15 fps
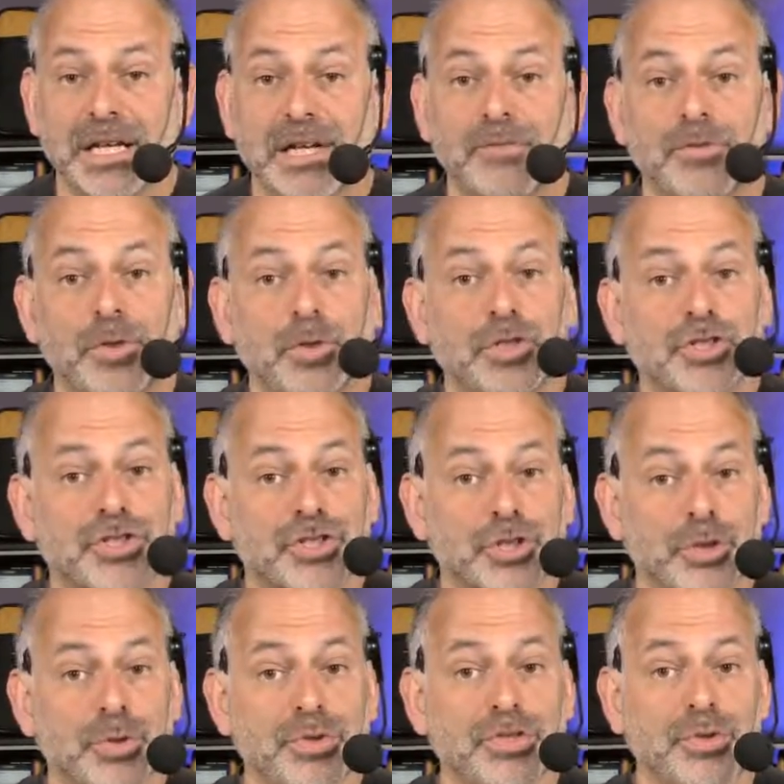If you
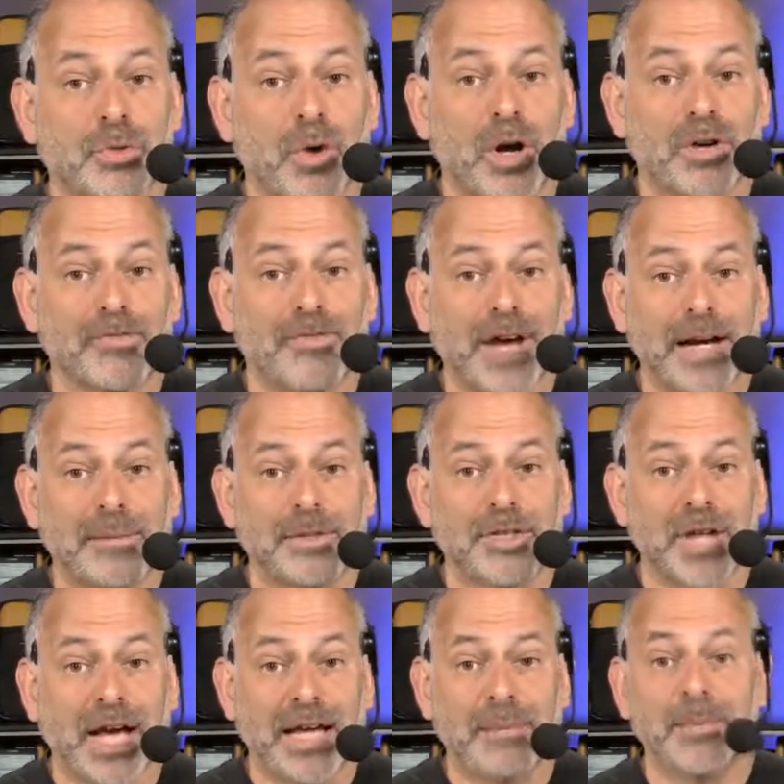choose the wrong fiber
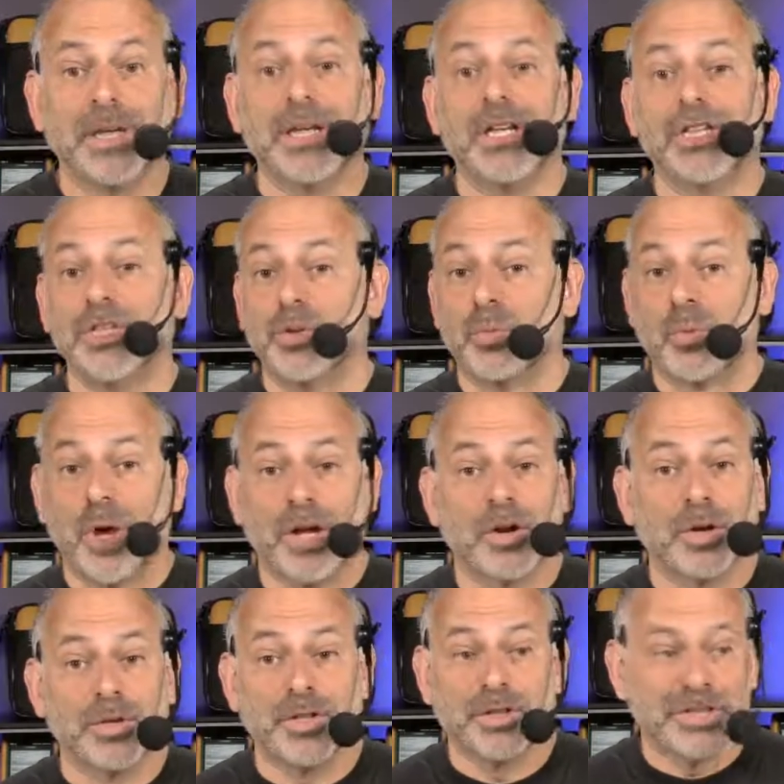type, you run
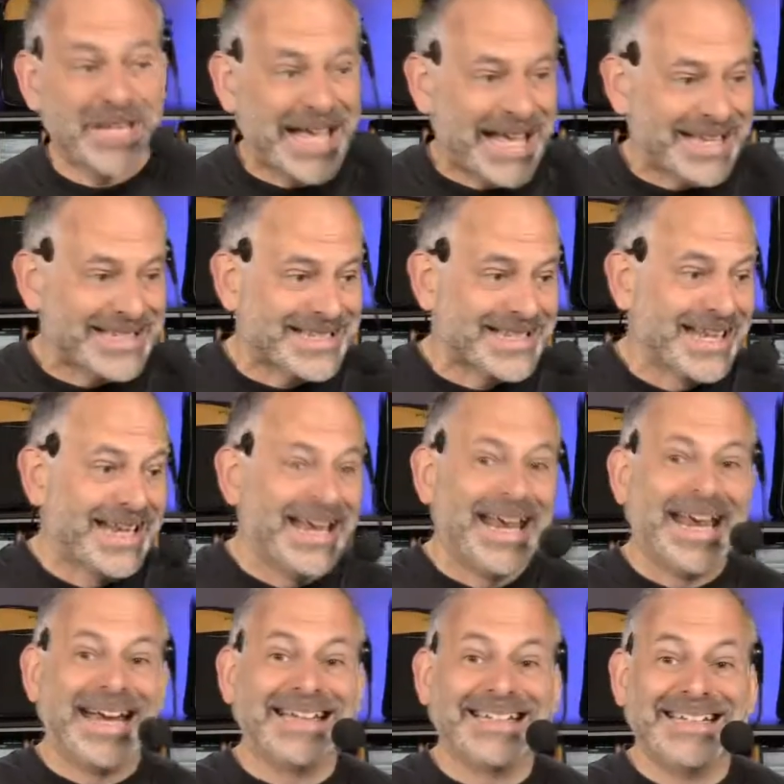all your tests,
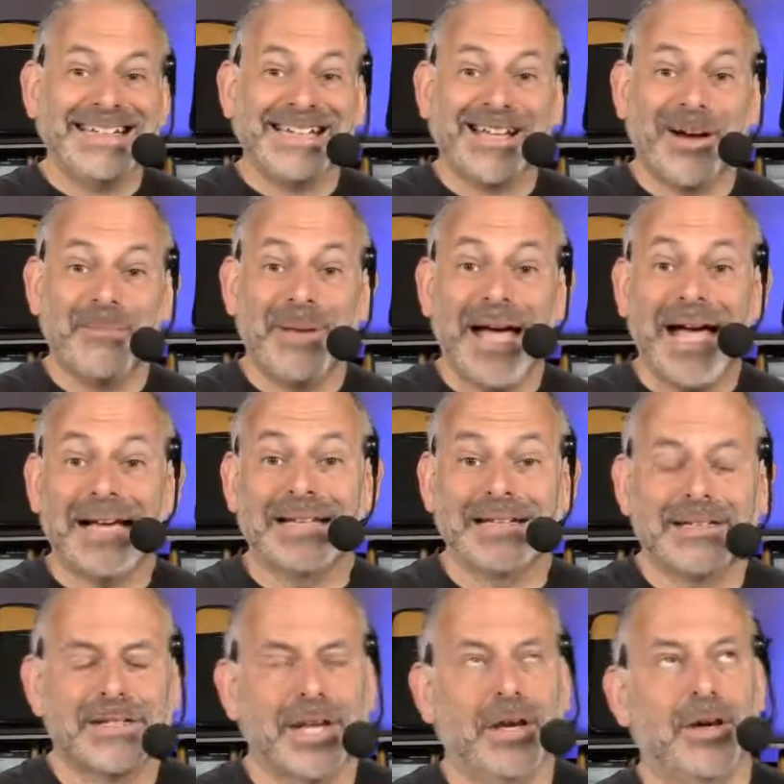and then you come back and you
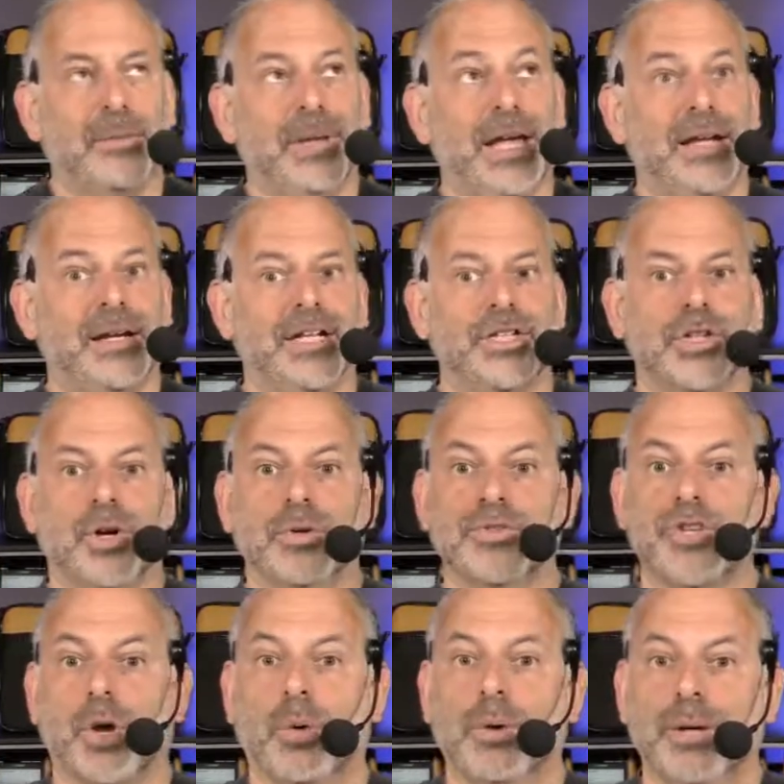say, oh man, I chose
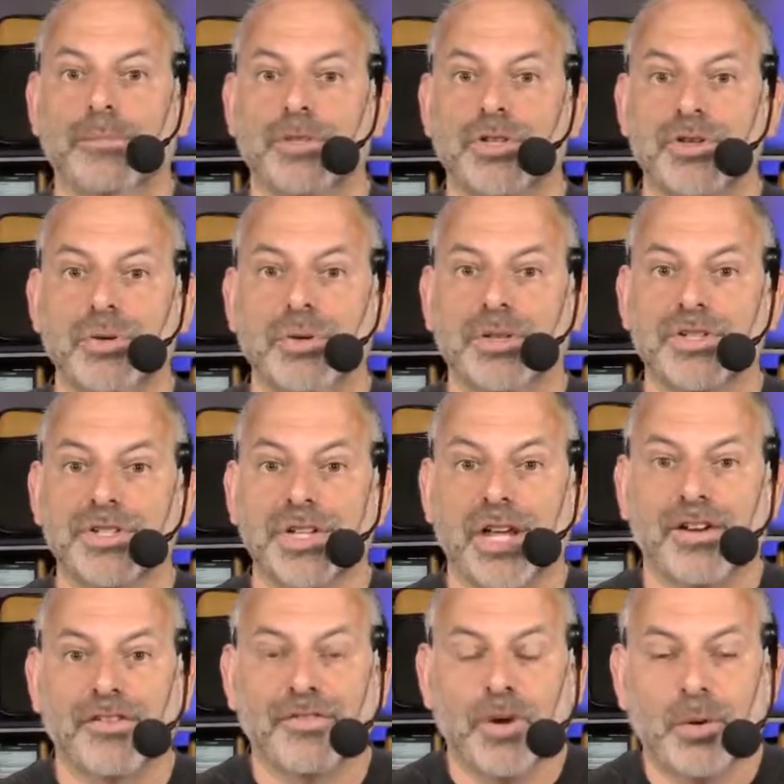OM2
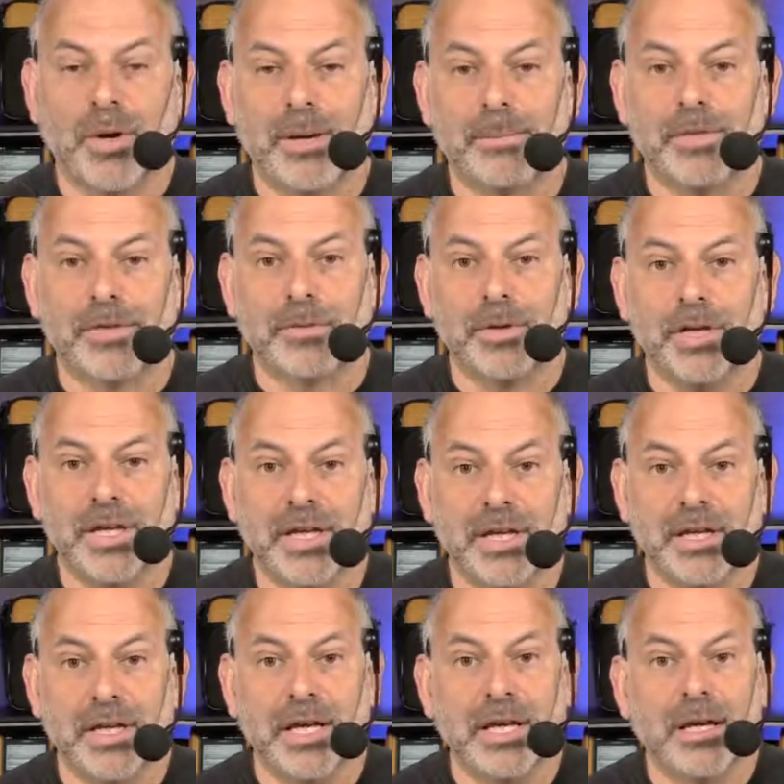instead of
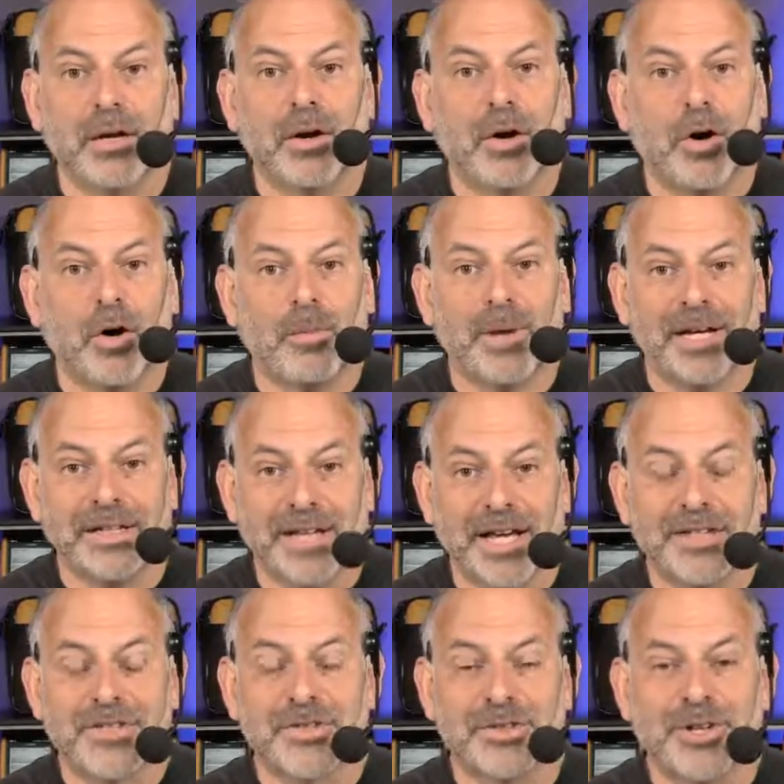OM3. All my
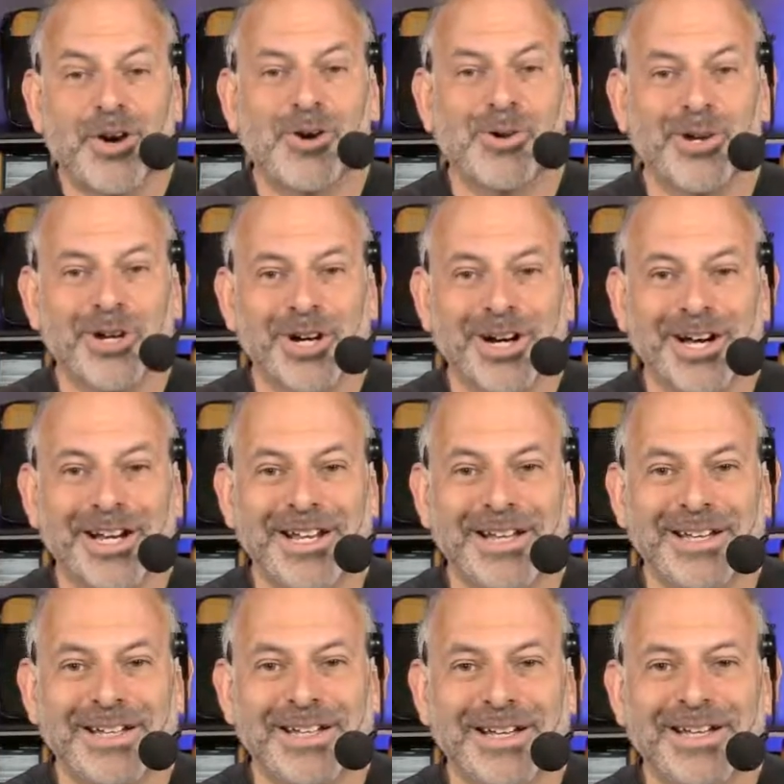tests are no good.
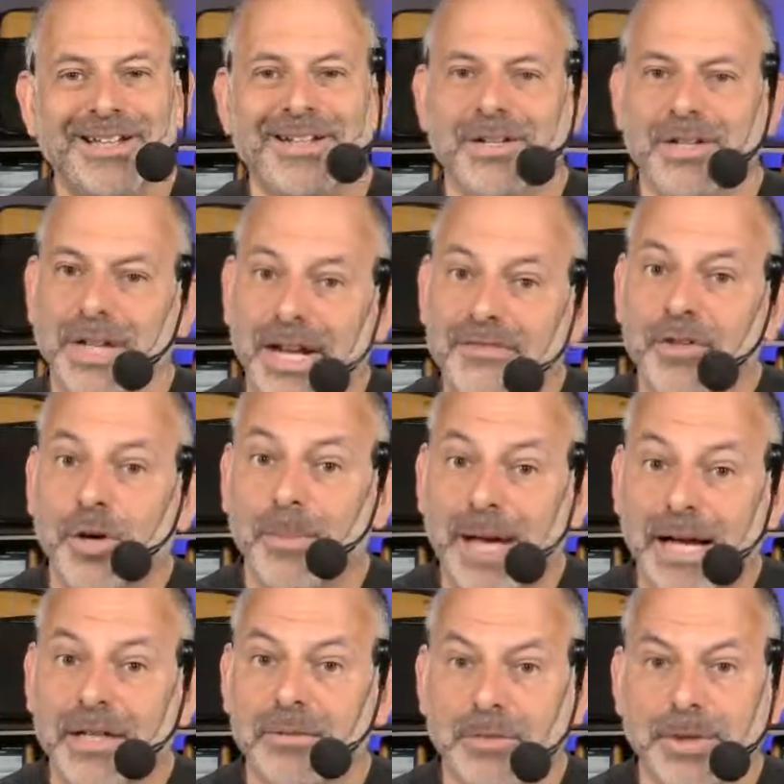You're going to have to go
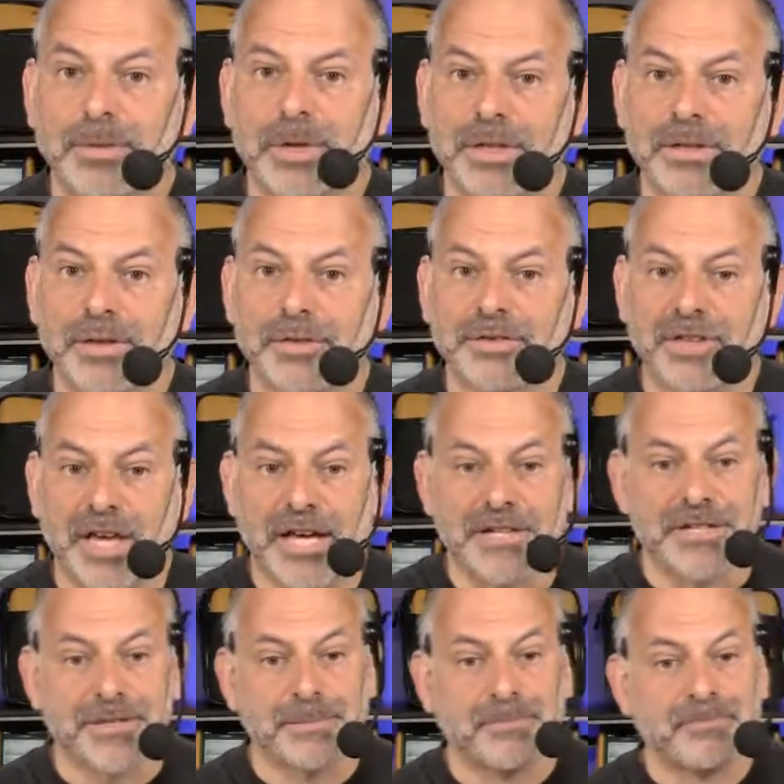back and rerun those
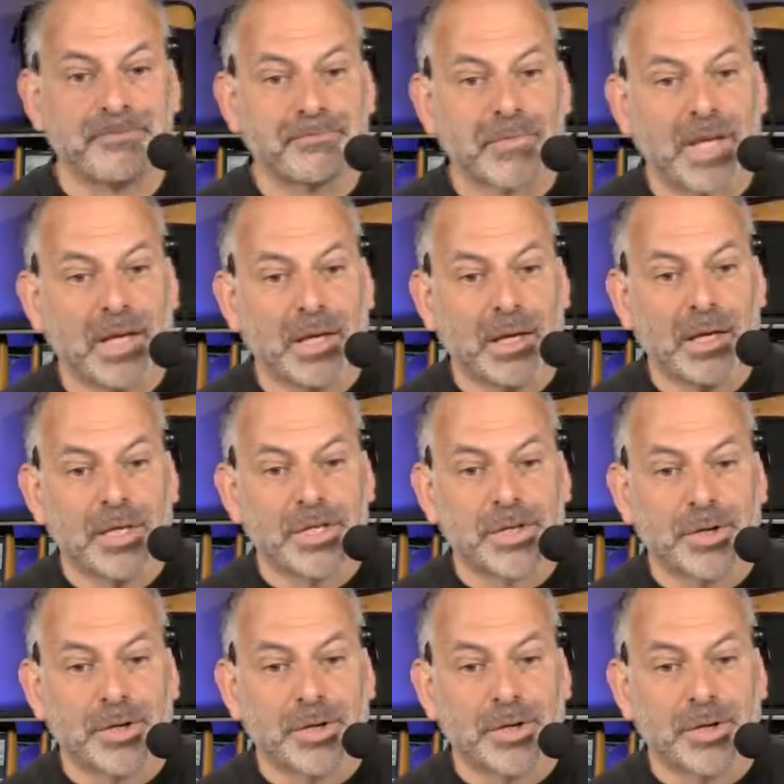tests. So